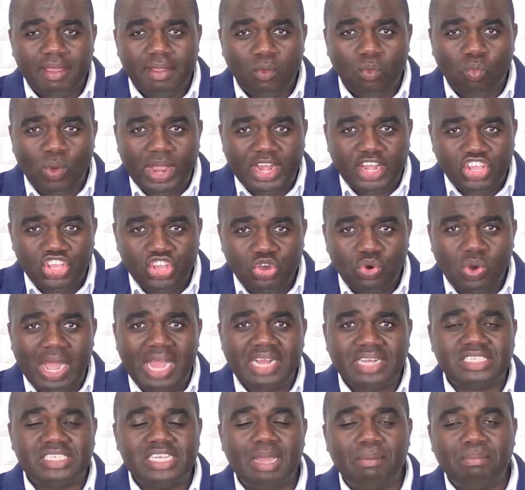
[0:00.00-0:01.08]
when you
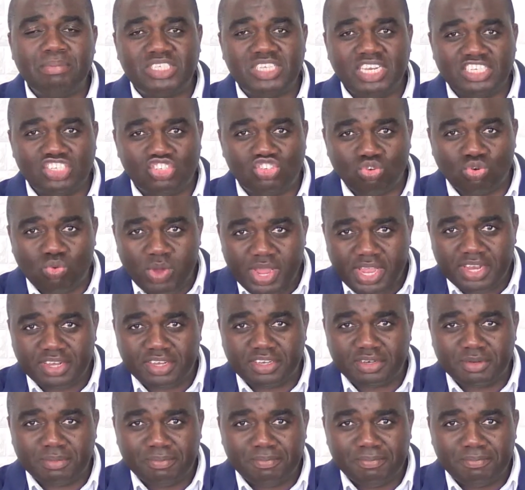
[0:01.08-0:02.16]
are tempted to
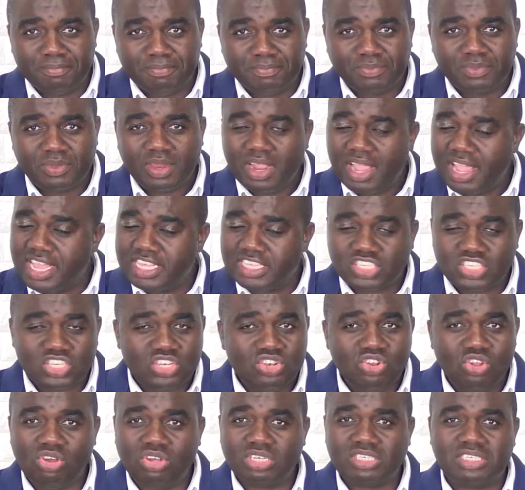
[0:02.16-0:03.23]
quit, it's
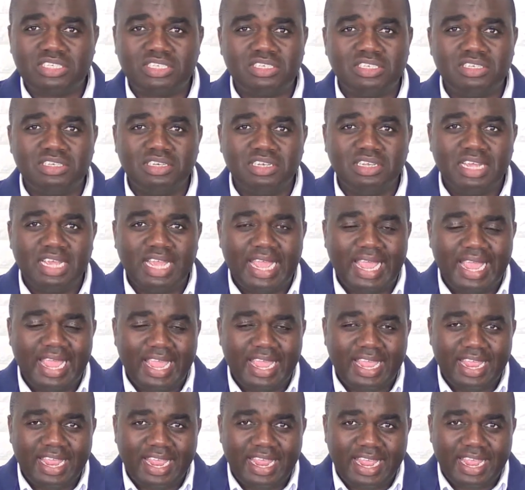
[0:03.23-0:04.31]
not
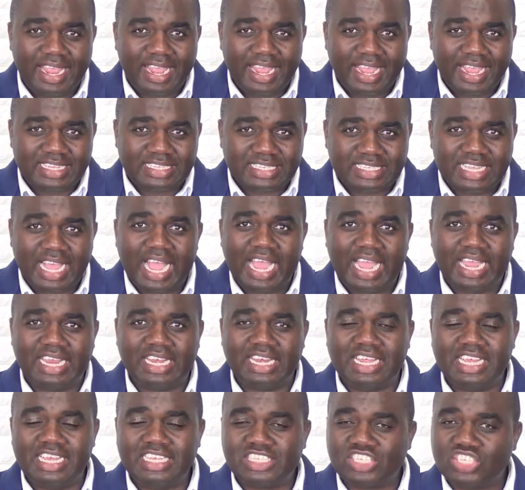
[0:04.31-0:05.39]
a sign.
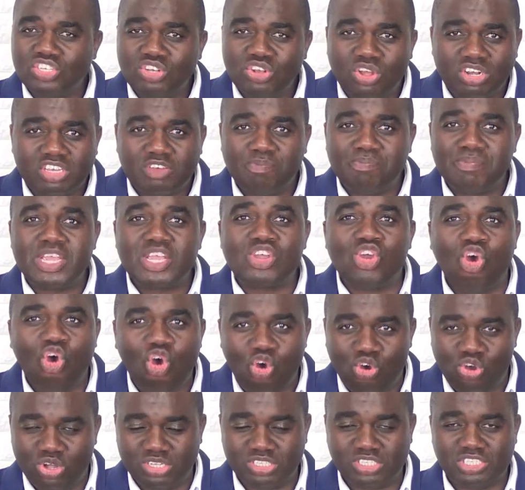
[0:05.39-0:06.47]
It's not
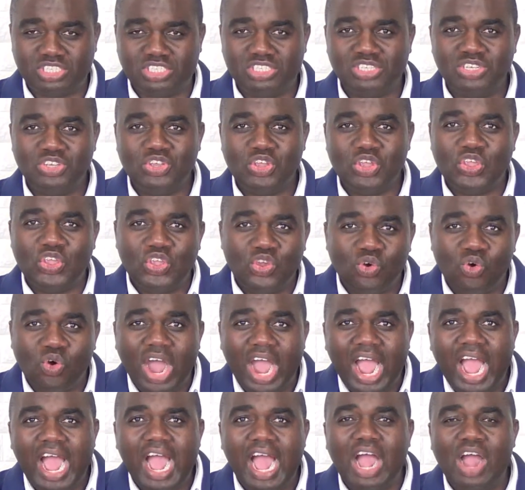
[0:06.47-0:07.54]
because
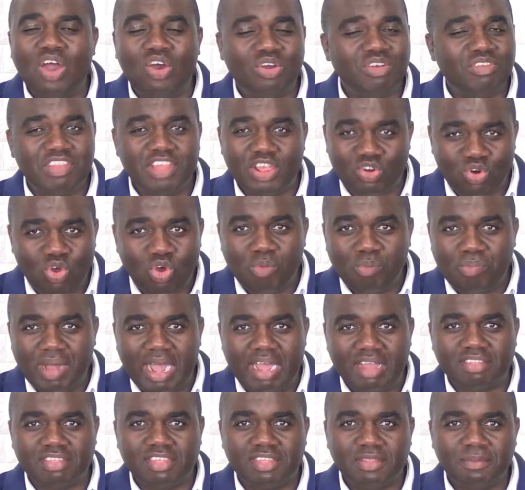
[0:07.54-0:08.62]
you are on the wrong
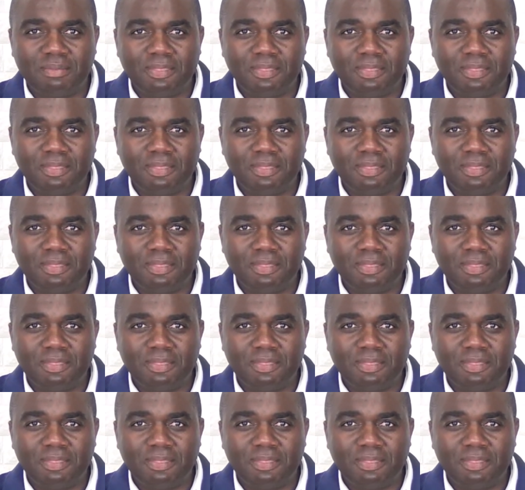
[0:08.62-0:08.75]
path.